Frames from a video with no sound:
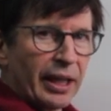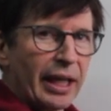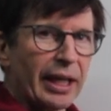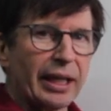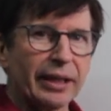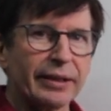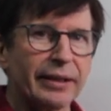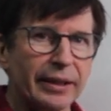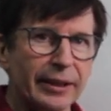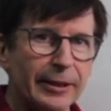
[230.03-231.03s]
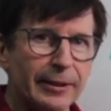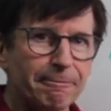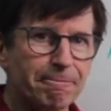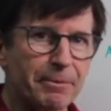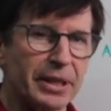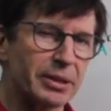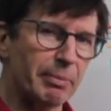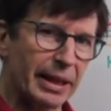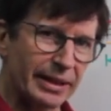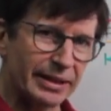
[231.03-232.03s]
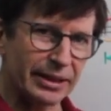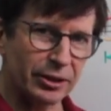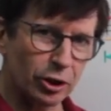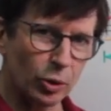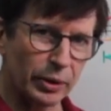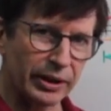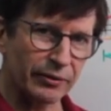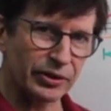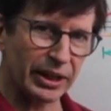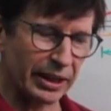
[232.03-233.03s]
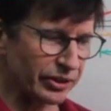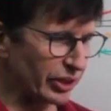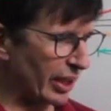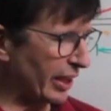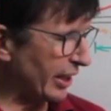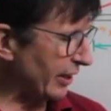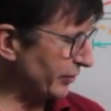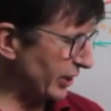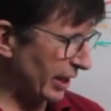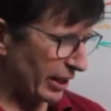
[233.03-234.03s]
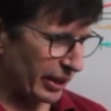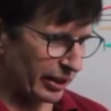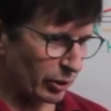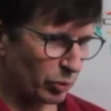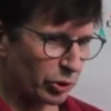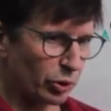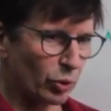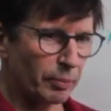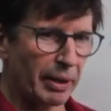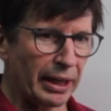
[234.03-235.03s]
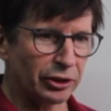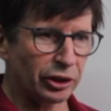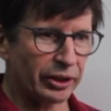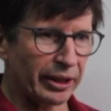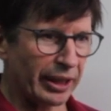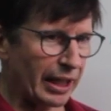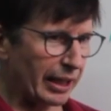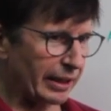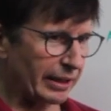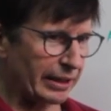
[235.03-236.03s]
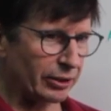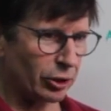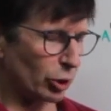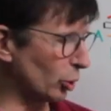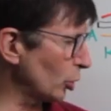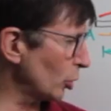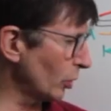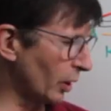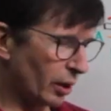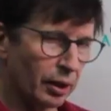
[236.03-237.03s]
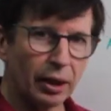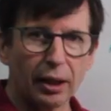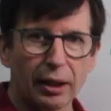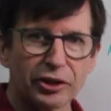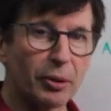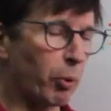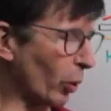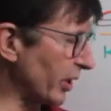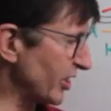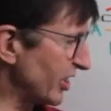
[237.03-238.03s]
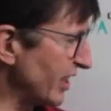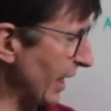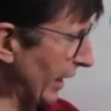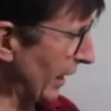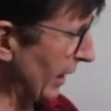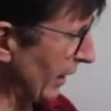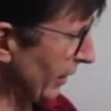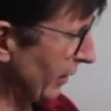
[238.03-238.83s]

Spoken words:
And this makes intuitive sense if, say, you imagine that I need to support a stick.